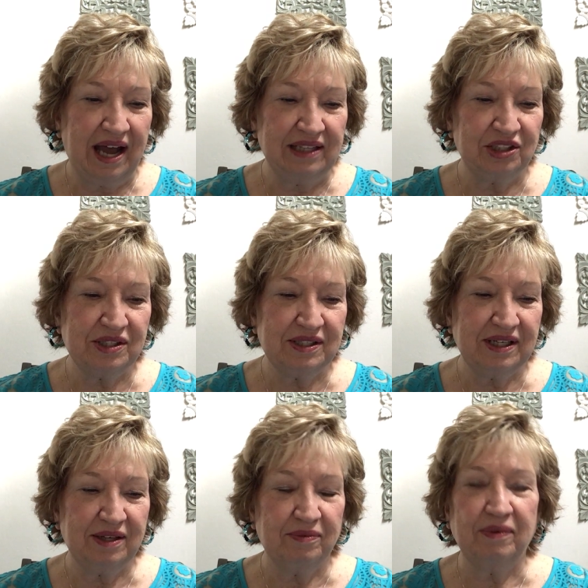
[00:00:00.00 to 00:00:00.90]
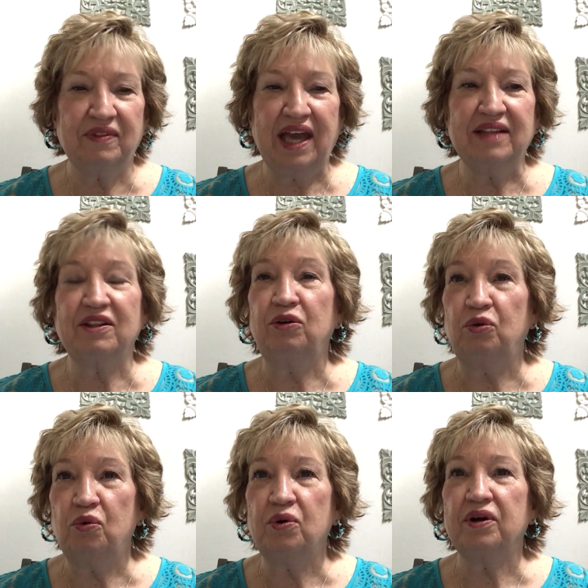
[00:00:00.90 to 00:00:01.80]
I just uh, thank the
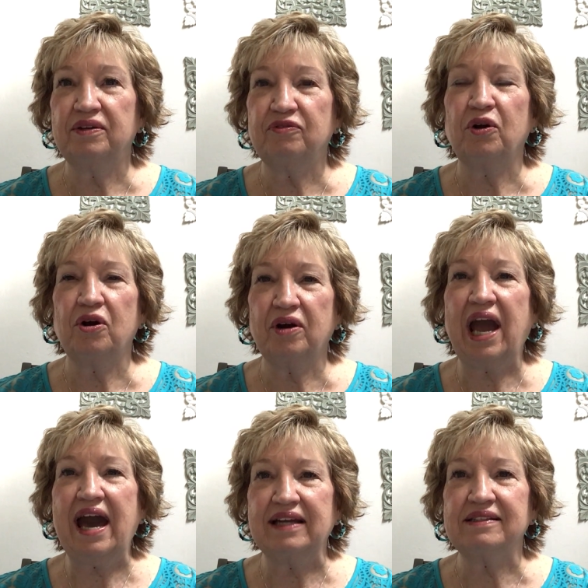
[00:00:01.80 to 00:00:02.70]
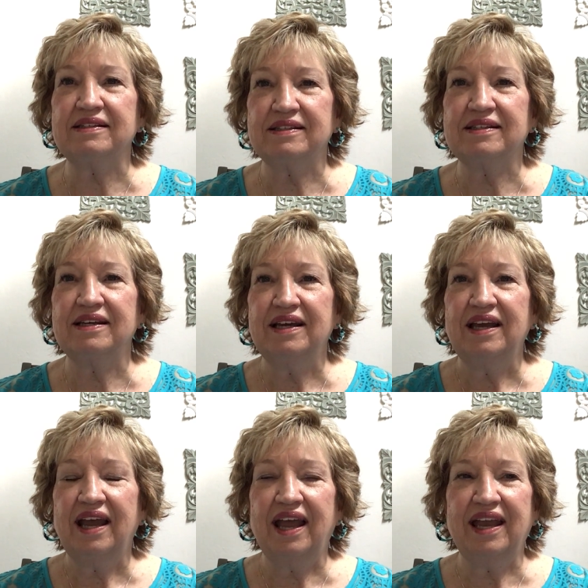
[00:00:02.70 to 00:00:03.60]
Lord for her guidance
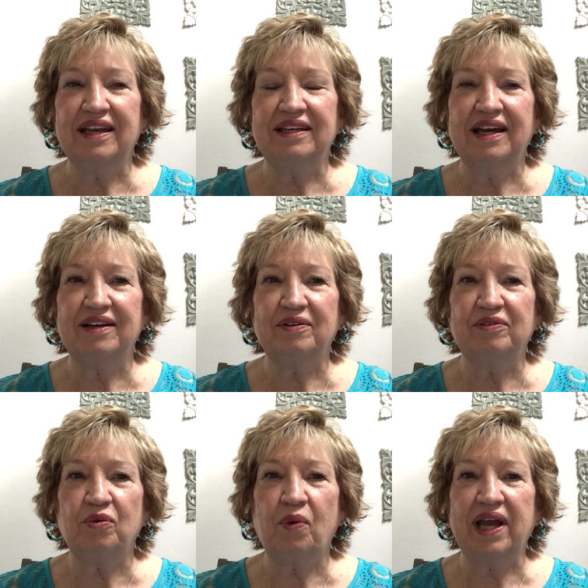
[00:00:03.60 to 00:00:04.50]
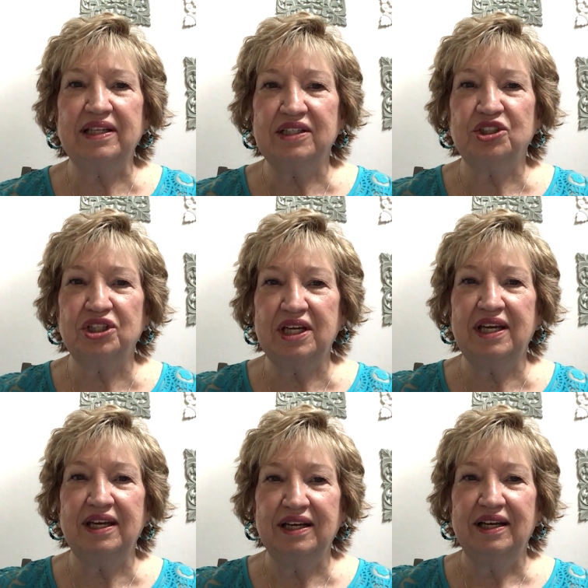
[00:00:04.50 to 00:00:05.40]
and uh, the way that
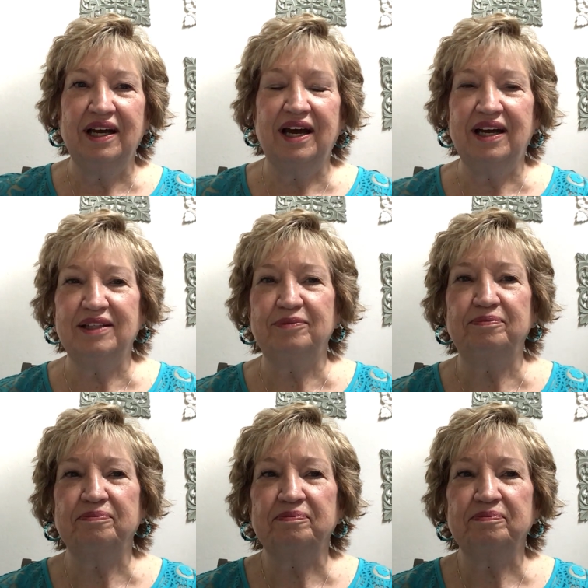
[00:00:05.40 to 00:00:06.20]
she um,